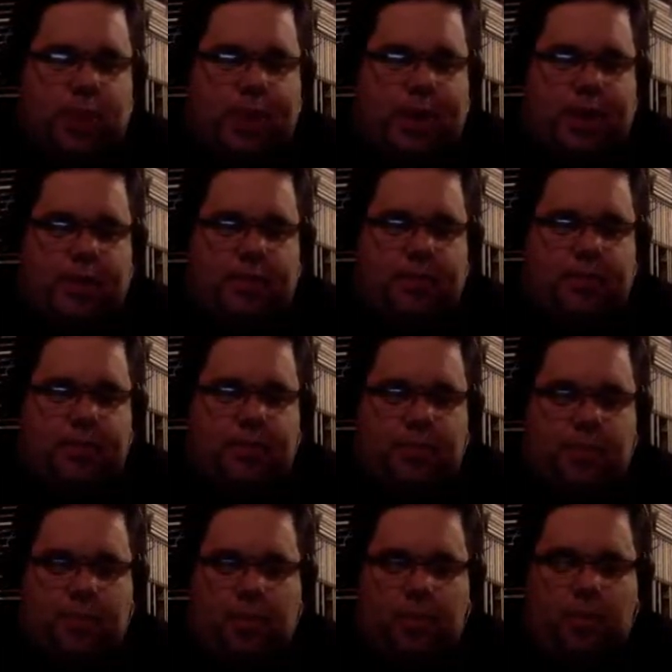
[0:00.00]
But um,
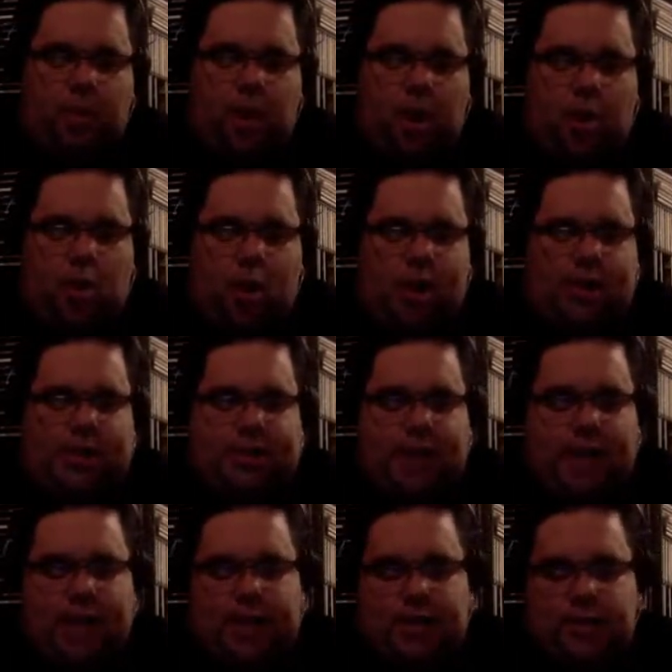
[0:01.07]
I, I want to
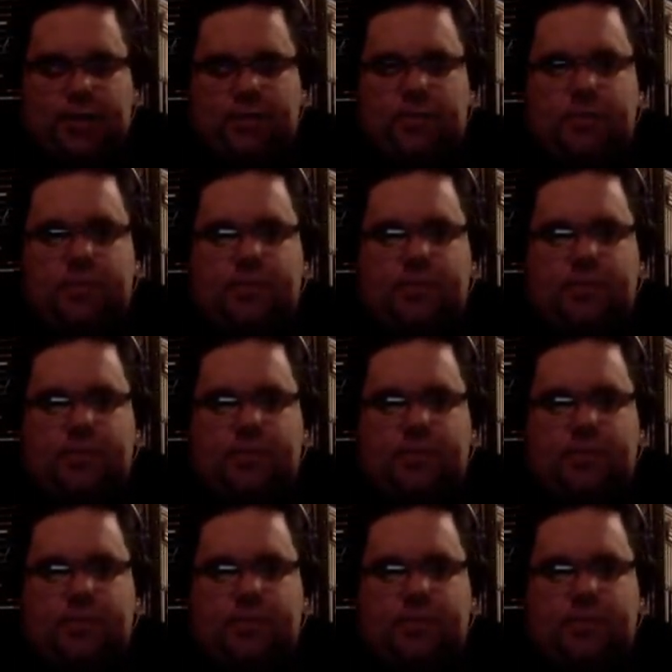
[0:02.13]
say